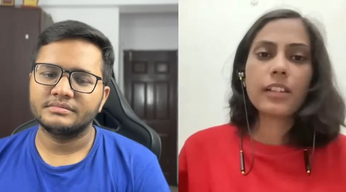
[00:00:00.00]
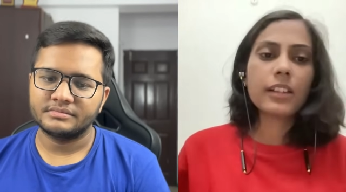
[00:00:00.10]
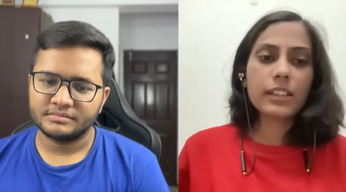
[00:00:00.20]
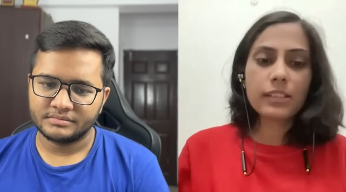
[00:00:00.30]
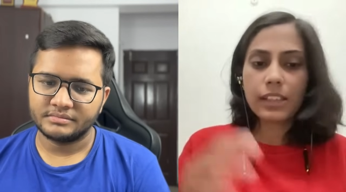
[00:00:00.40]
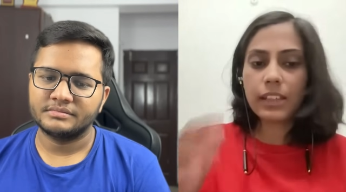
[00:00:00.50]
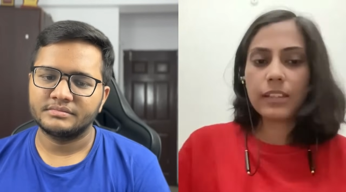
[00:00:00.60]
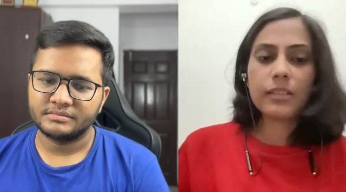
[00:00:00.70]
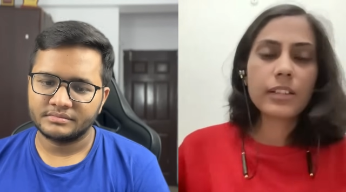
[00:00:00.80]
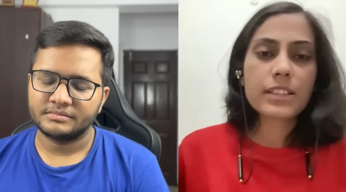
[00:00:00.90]
Speaker 1: uh, in the
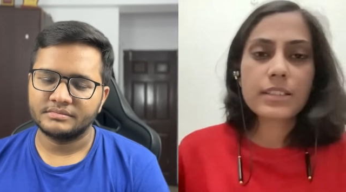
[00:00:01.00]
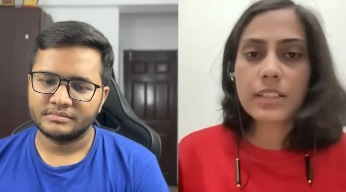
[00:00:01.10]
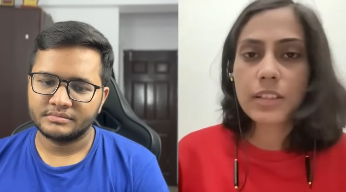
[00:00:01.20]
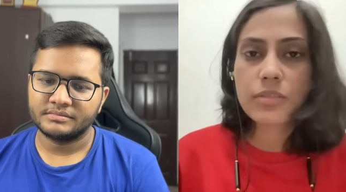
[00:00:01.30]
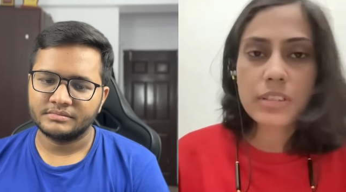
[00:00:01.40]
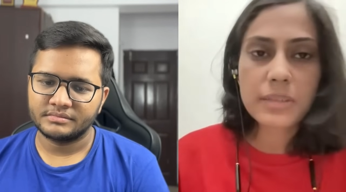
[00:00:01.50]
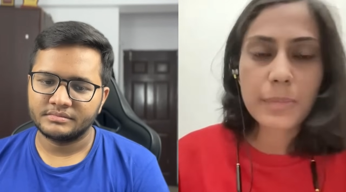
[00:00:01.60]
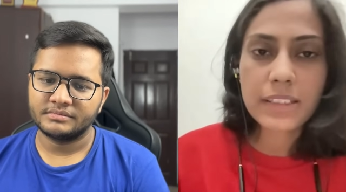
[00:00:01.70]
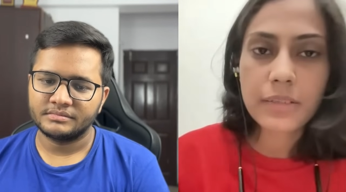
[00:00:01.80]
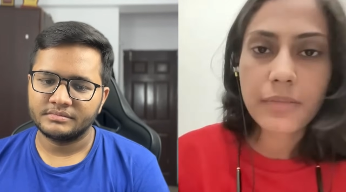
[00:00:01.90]
institution
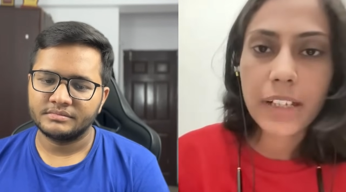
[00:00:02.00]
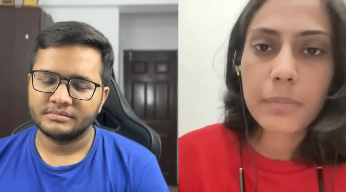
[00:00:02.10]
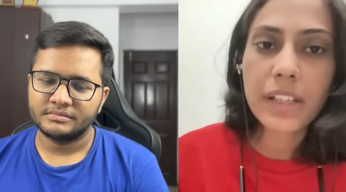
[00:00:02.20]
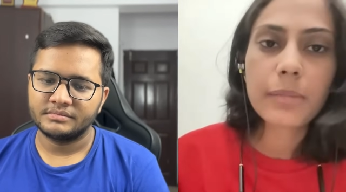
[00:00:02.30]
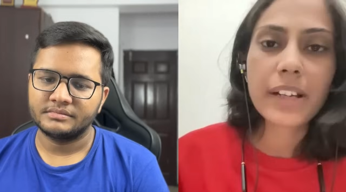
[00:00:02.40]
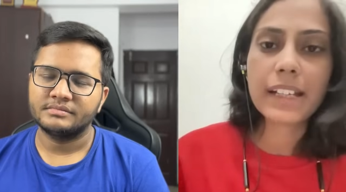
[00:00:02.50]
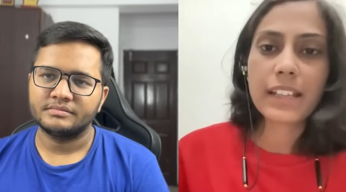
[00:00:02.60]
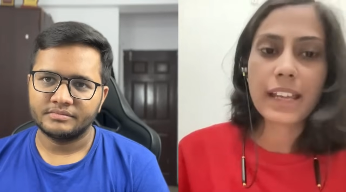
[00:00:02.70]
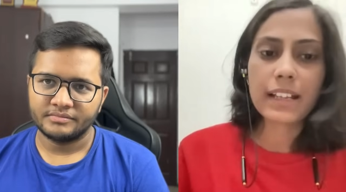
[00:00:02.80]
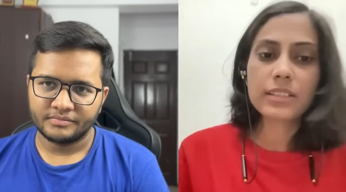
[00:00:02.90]
specified by
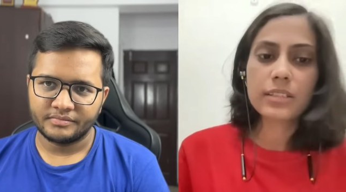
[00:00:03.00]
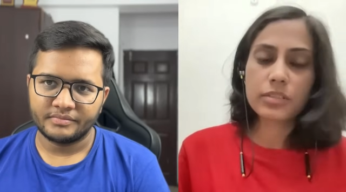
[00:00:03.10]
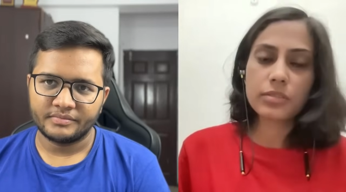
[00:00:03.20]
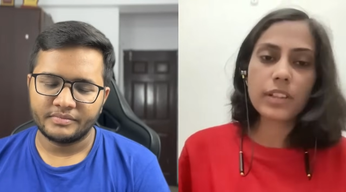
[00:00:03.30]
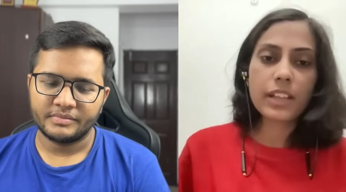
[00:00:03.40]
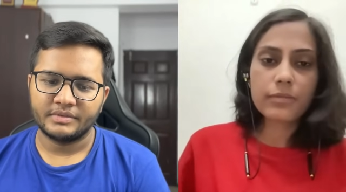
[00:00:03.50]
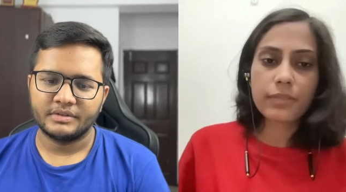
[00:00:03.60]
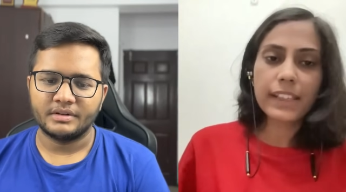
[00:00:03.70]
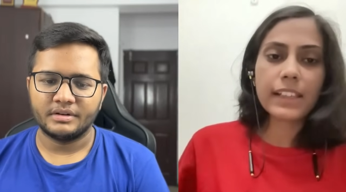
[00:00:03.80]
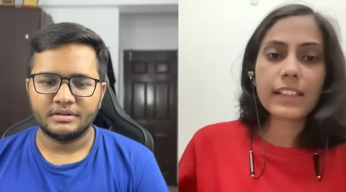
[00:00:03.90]
Mitacs so
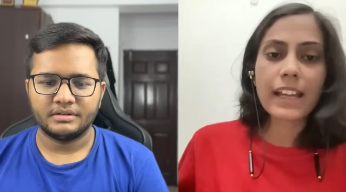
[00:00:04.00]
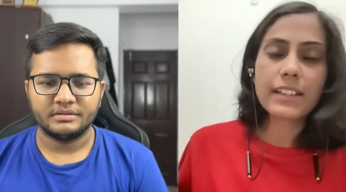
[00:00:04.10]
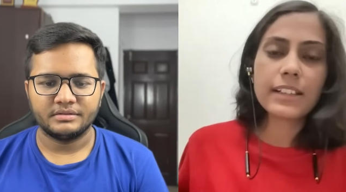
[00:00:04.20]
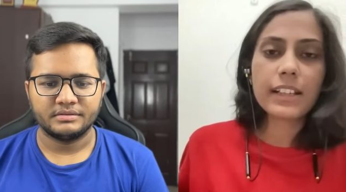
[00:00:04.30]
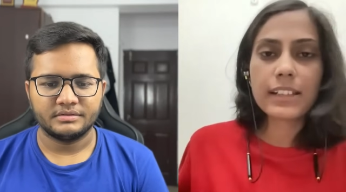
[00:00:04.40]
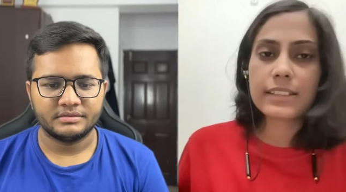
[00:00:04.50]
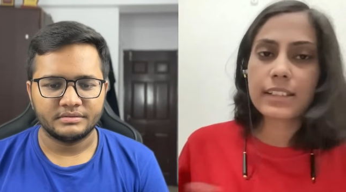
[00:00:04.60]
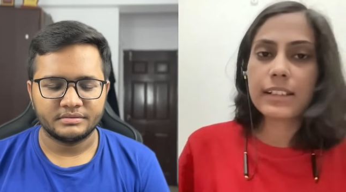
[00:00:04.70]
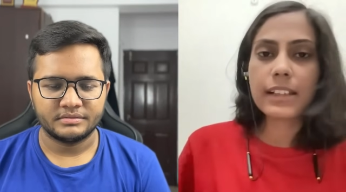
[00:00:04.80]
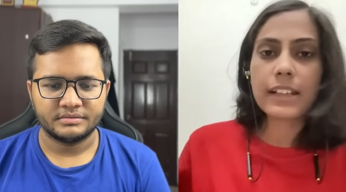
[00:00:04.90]
every candidate
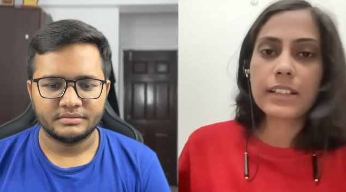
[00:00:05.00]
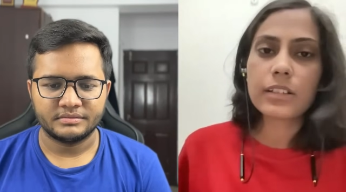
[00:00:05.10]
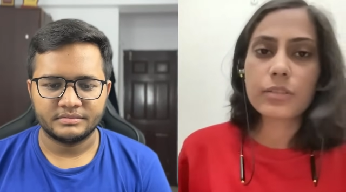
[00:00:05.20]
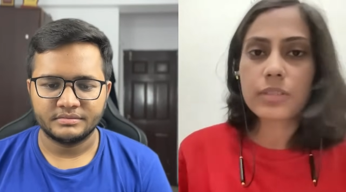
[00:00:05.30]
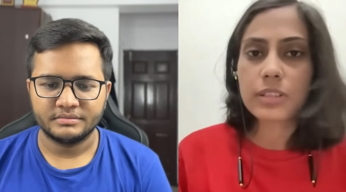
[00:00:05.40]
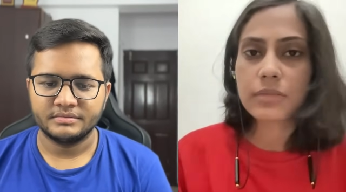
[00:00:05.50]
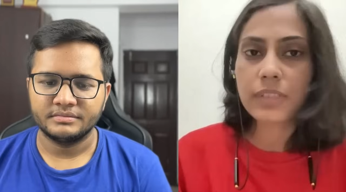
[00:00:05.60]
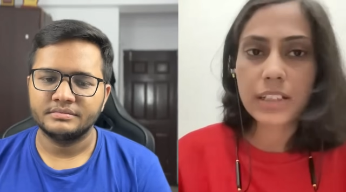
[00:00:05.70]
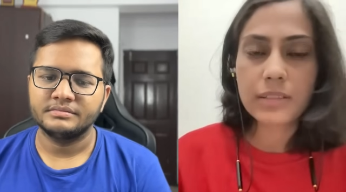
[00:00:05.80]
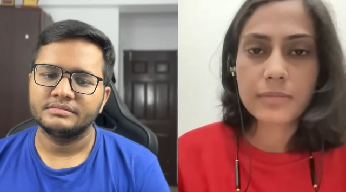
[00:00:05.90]
is entitled to
Speaker 2: this
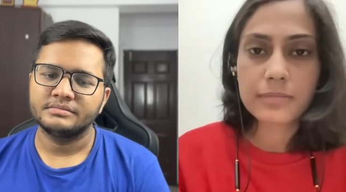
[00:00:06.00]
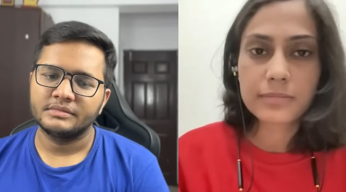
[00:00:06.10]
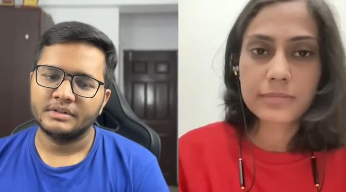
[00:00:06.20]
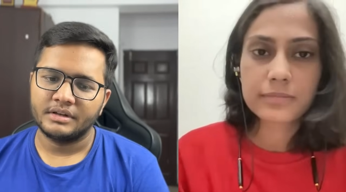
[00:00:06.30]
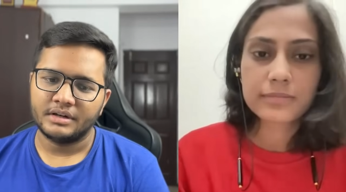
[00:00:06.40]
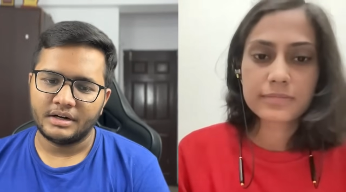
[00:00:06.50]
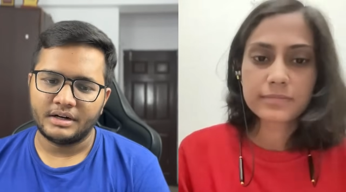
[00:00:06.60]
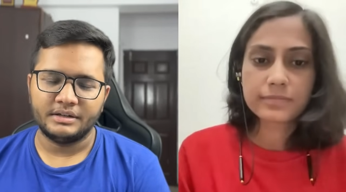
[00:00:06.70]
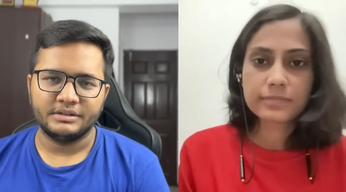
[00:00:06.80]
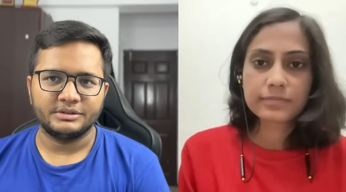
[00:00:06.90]
fund
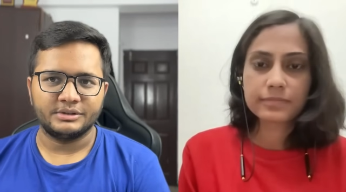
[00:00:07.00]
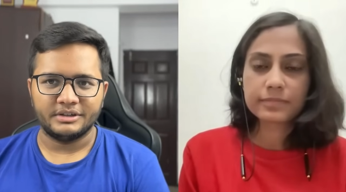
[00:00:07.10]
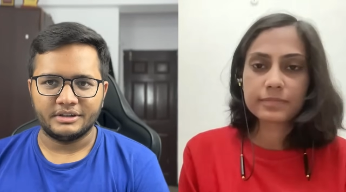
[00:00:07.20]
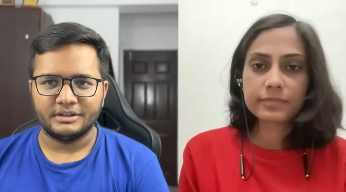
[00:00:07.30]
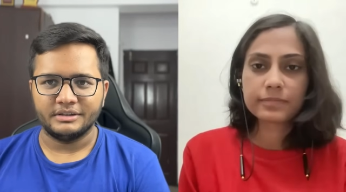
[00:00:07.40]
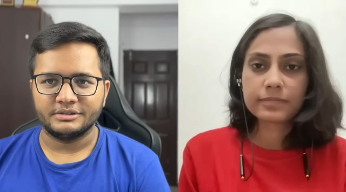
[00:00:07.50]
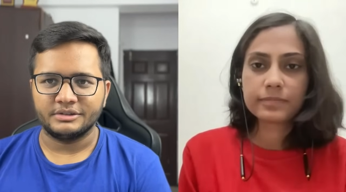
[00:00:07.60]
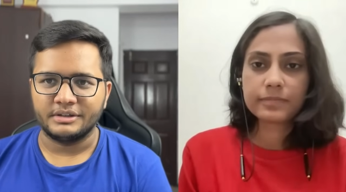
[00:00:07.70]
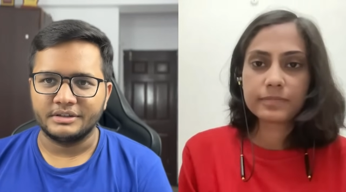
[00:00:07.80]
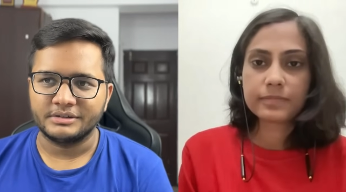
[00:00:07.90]
understood understood
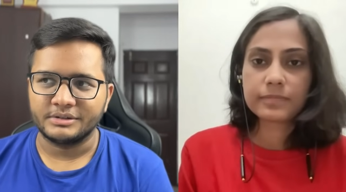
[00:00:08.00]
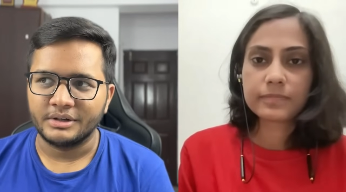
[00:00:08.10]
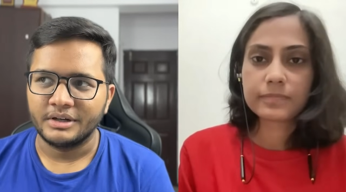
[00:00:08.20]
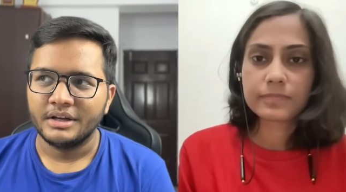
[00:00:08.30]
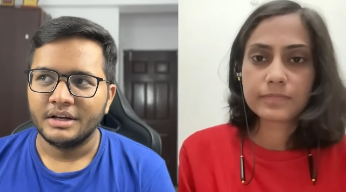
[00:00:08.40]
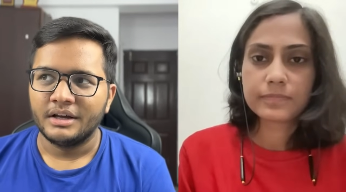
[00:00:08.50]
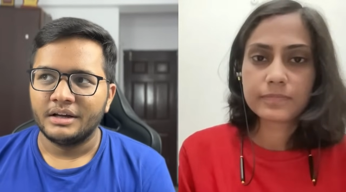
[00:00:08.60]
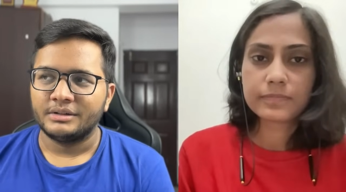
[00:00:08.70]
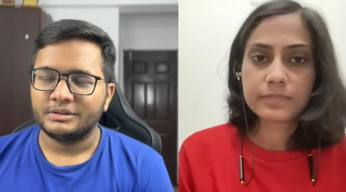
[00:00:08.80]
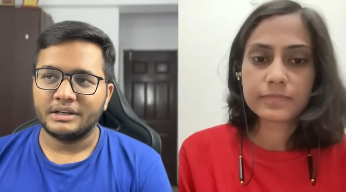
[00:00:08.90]
understood
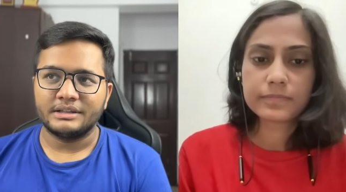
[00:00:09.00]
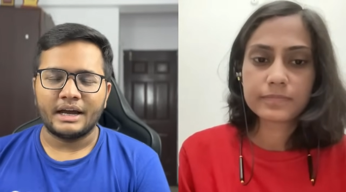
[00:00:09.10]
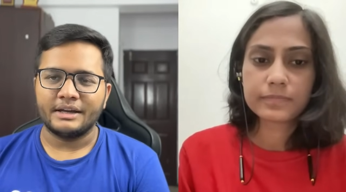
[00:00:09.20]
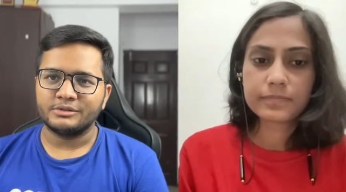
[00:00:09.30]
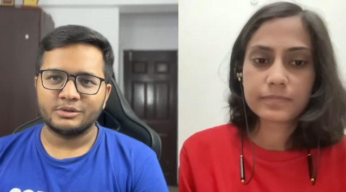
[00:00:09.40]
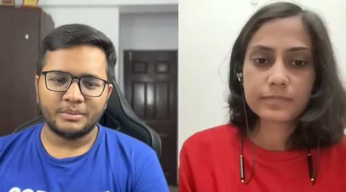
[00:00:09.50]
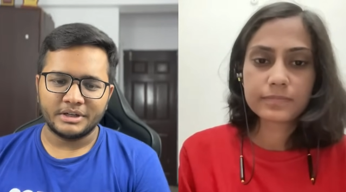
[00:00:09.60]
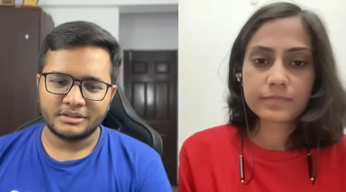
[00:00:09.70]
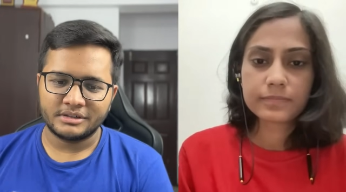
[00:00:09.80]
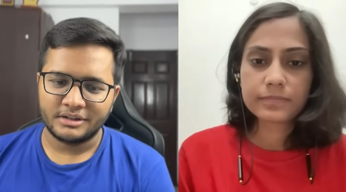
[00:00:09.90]
so yeah, thank you so
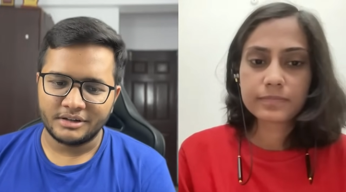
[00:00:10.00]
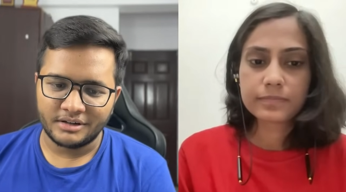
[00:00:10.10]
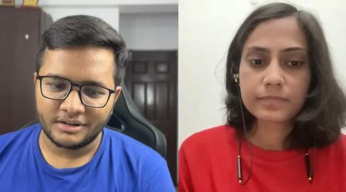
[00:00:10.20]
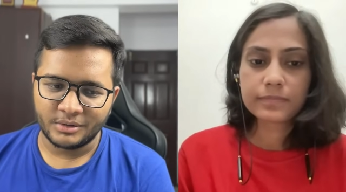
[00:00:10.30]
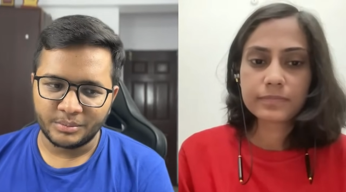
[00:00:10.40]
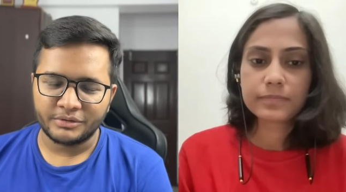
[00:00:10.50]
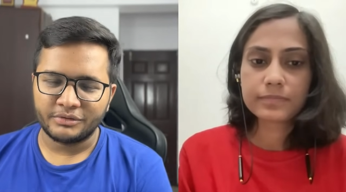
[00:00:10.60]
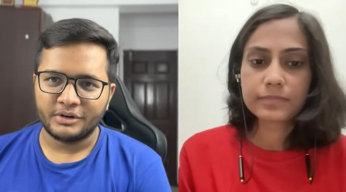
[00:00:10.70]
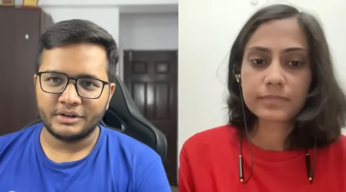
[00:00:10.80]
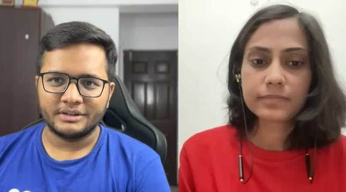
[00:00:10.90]
much, uh, Nupur,
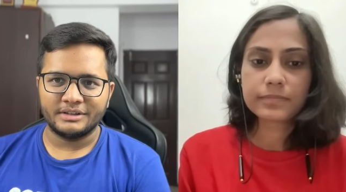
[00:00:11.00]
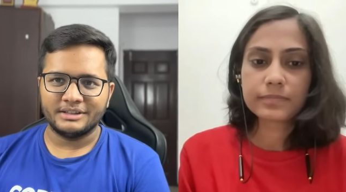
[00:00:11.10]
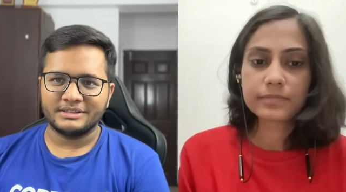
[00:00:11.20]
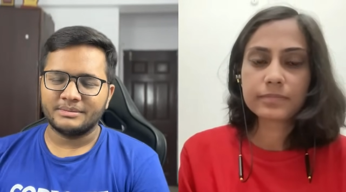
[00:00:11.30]
for this